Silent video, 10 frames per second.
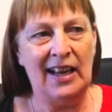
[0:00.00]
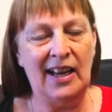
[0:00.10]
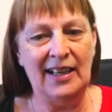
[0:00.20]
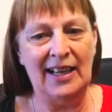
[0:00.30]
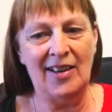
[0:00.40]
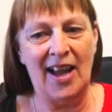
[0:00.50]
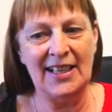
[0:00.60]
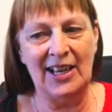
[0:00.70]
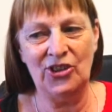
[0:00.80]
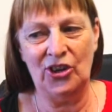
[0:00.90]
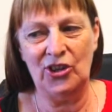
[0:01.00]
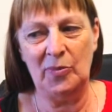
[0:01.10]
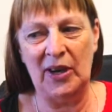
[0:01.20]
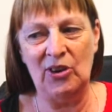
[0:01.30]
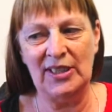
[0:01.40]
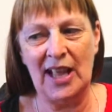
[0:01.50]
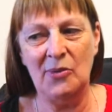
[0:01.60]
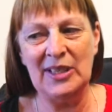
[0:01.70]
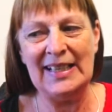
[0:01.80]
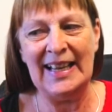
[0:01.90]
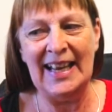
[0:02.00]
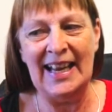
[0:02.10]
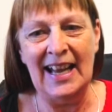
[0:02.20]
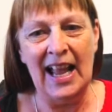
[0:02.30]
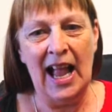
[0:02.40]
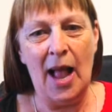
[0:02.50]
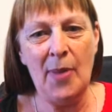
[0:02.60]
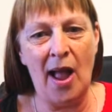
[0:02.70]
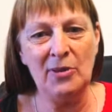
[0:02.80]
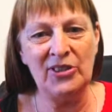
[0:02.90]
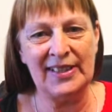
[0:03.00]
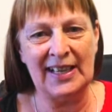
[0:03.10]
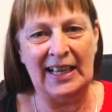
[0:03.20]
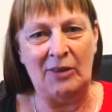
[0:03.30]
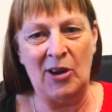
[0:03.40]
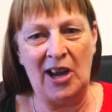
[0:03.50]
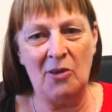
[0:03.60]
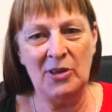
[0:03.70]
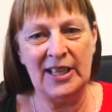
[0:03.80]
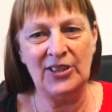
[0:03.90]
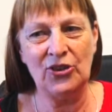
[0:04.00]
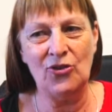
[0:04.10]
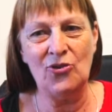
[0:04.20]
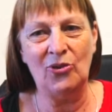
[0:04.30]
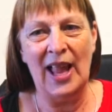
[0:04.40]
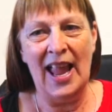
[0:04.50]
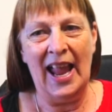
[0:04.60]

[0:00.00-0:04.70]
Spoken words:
in the Uniting Church because I was leading a Bible study when I was at school,